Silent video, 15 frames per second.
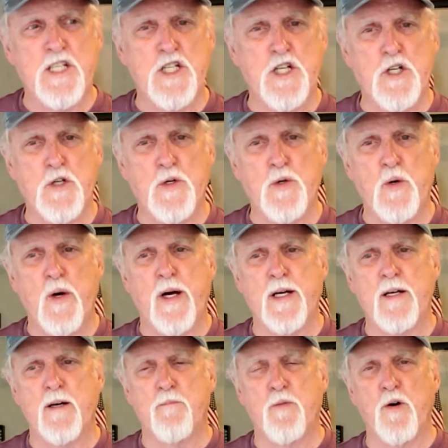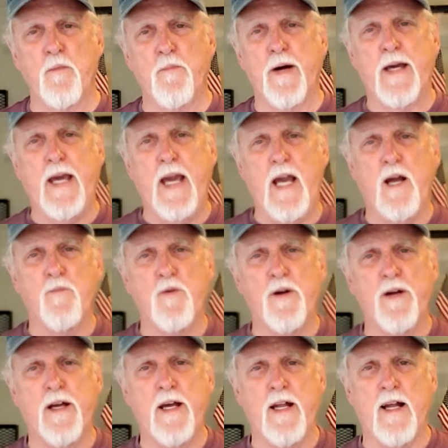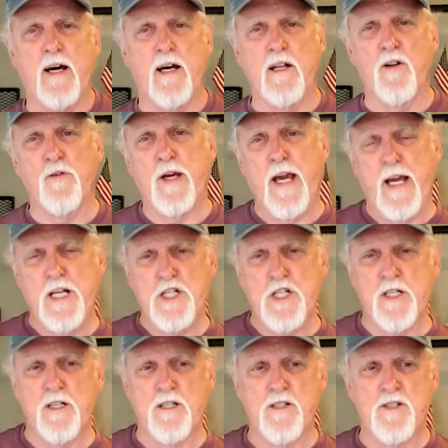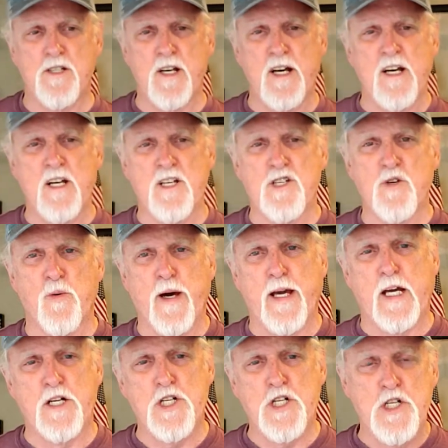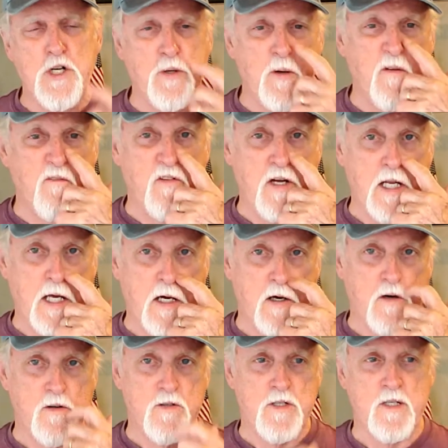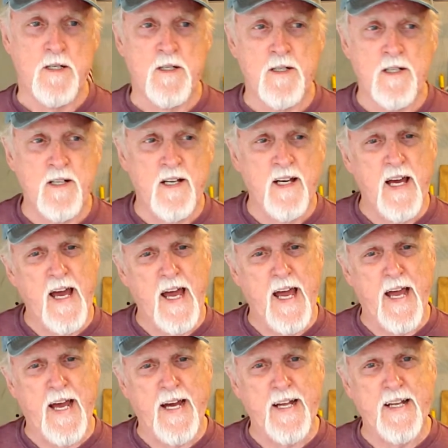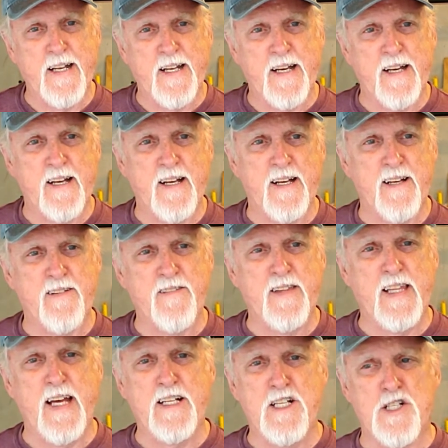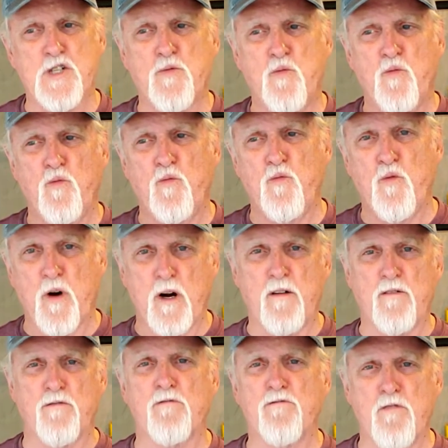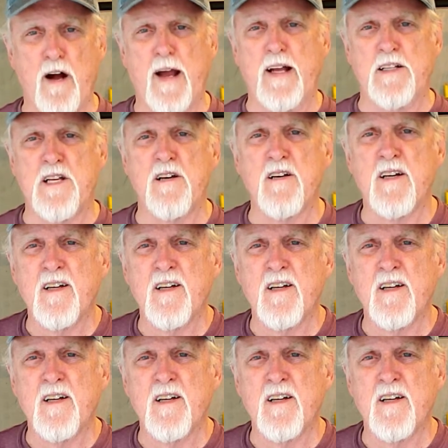to put my camera in odd locations so I could shoot videos, and they just weren't right.